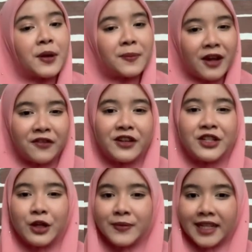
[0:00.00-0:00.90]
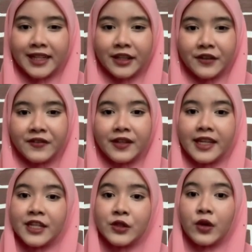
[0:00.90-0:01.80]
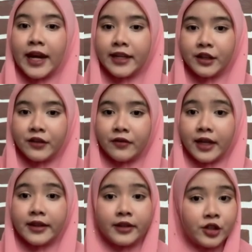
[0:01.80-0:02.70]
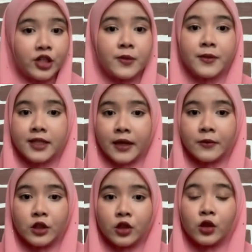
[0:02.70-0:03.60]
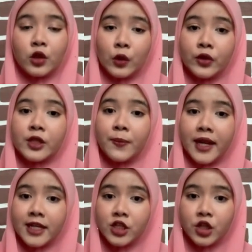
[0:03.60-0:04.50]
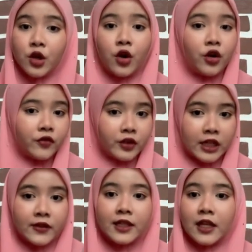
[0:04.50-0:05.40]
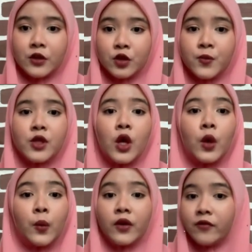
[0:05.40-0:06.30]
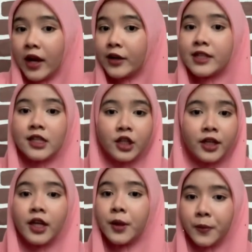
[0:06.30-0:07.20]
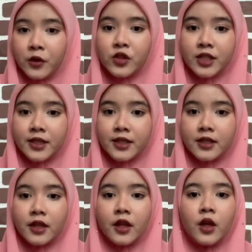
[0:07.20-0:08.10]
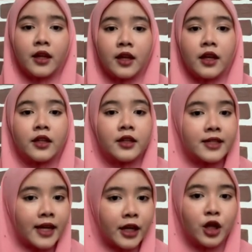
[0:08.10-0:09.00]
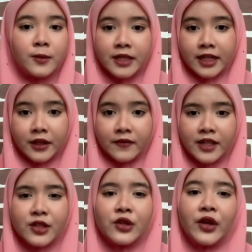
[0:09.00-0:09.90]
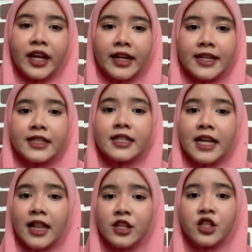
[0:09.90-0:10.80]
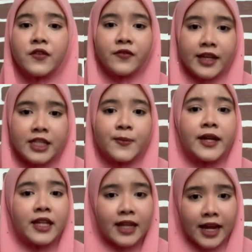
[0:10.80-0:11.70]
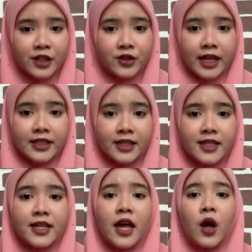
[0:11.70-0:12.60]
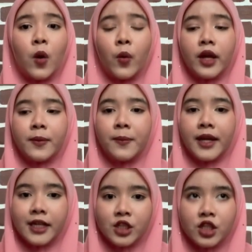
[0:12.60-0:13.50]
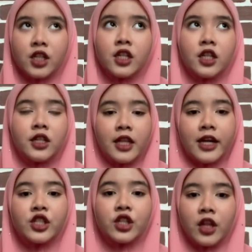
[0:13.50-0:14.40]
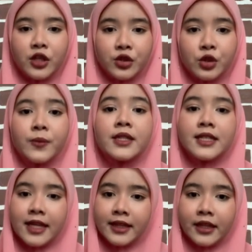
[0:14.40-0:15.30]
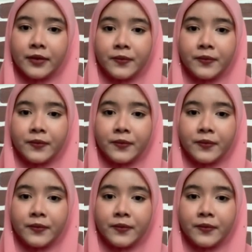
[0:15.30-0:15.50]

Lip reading: My first objective is to identify teachers' perception towards managing overcrowded classrooms with various learning approaches. The second objective is to recognize the challenges faced by educators when managing a large classroom setting.